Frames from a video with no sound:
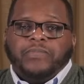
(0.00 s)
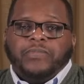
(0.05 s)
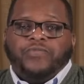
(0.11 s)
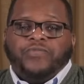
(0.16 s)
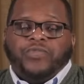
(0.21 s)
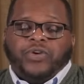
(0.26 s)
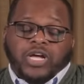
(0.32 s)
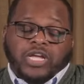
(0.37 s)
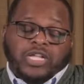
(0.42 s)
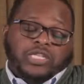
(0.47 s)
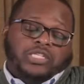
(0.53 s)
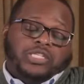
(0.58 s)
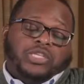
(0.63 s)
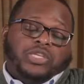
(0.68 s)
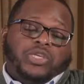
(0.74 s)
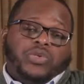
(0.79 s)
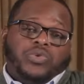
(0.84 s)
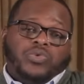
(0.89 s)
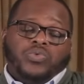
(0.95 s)
For unto
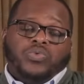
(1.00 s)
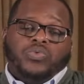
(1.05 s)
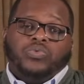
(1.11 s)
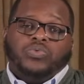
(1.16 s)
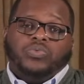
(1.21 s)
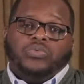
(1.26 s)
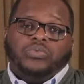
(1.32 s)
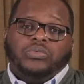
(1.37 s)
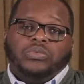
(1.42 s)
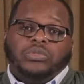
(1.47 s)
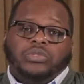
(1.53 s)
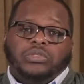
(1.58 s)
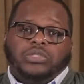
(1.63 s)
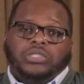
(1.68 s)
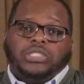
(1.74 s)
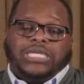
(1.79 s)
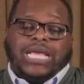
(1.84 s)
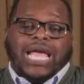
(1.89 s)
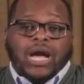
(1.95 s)
you,
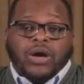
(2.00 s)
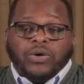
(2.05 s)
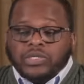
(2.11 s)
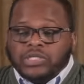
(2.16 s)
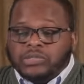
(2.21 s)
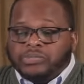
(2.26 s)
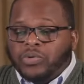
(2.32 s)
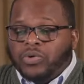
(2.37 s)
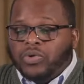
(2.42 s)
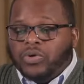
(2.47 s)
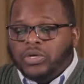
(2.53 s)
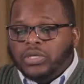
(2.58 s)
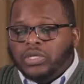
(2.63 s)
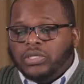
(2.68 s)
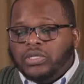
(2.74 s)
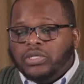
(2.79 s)
child is born,